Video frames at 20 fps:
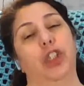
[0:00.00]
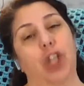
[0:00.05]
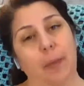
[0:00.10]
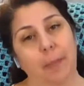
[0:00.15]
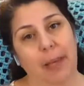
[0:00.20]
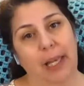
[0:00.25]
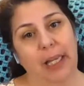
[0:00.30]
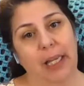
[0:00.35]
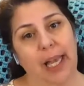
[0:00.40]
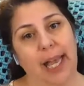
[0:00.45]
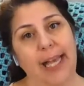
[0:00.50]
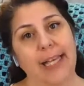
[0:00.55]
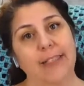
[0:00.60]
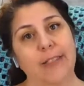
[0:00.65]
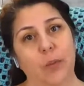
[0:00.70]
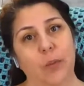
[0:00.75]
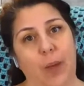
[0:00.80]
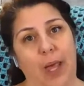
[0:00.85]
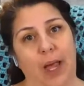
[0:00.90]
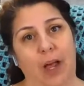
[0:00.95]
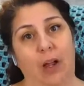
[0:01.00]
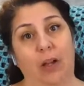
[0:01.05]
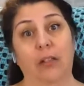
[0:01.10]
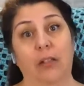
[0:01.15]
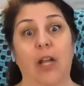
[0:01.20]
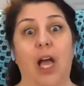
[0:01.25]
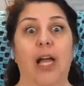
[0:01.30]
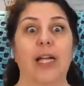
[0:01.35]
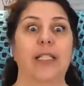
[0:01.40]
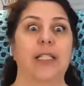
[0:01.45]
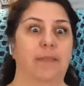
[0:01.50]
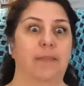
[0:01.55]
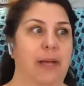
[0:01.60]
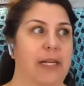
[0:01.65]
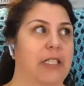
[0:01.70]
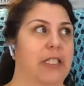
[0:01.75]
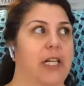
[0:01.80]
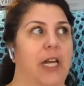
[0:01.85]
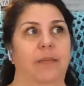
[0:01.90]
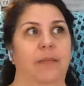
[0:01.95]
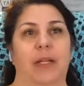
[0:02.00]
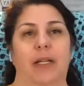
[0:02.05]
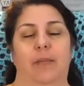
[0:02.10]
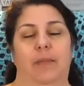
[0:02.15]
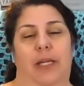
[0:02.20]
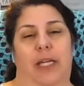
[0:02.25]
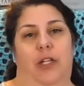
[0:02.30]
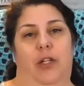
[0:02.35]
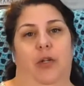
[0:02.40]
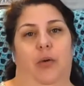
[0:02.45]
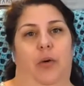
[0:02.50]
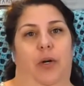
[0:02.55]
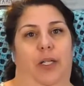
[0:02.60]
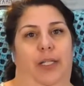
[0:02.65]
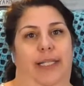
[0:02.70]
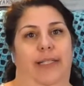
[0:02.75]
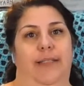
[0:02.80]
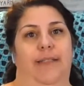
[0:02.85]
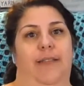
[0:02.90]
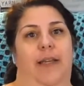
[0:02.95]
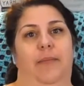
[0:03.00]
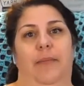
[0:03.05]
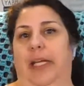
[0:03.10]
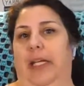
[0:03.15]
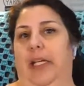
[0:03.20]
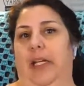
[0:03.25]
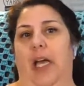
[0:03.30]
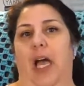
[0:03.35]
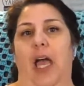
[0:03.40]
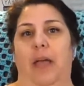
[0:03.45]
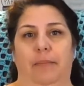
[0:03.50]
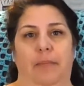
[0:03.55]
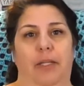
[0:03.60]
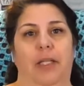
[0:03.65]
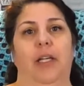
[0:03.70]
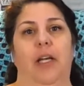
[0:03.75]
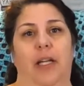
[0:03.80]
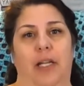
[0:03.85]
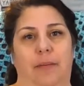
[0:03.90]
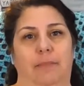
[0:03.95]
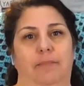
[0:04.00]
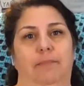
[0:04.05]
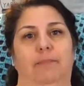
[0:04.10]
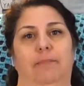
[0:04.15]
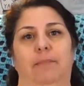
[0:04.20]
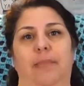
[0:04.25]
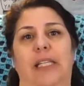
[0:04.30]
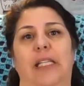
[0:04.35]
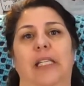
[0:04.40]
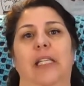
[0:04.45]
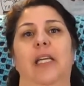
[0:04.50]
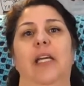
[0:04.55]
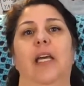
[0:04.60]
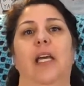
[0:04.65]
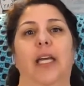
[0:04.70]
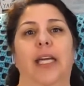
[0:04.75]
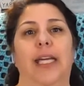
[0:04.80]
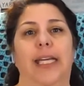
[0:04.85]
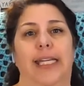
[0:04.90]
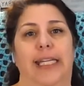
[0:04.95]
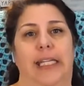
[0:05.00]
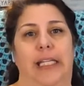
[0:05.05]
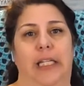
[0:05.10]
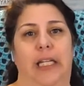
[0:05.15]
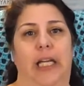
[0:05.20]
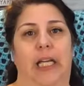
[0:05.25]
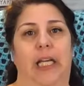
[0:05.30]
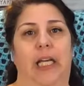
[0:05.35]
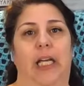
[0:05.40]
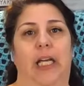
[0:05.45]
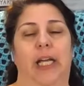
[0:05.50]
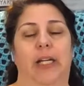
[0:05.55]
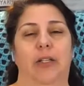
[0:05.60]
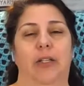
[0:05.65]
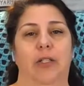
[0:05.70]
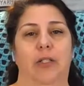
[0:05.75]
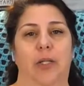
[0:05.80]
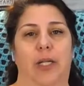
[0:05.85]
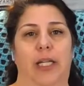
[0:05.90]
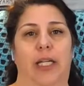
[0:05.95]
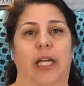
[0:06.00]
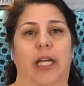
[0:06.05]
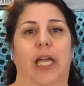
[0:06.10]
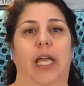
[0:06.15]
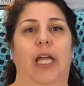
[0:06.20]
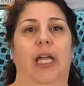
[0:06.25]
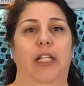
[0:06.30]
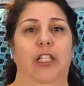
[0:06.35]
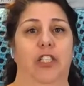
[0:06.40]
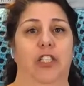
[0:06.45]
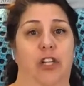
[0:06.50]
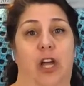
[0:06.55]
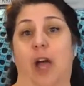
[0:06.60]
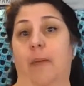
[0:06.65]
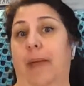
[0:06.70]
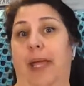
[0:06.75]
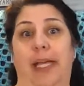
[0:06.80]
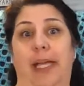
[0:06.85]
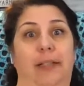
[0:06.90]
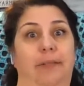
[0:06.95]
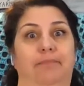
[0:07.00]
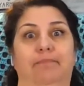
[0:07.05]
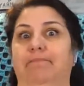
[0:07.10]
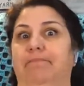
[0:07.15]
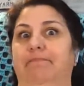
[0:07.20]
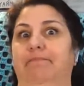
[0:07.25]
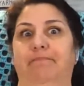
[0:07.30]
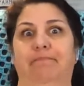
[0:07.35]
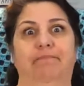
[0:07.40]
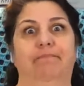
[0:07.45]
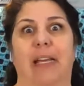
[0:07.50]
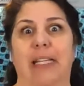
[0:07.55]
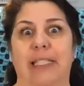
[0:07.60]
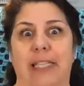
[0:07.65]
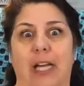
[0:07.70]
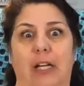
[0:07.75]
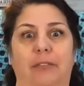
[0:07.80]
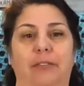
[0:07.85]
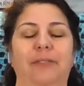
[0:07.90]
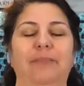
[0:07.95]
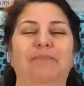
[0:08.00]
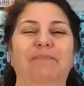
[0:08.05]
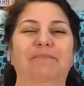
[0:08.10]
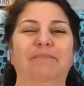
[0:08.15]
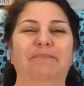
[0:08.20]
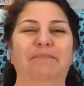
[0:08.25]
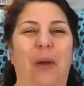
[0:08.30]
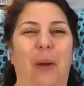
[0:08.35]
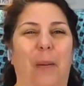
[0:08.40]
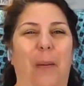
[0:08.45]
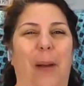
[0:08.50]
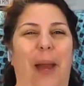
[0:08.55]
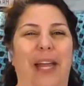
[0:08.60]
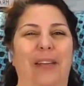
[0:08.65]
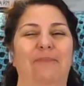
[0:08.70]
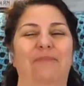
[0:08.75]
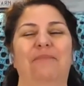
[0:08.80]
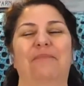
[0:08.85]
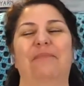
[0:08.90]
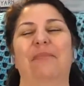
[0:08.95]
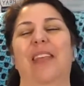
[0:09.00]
shopping as well. Not to mention, I'm going to be in New Orleans. I mean, I'm going to be eating and drinking and shopping myself. All right.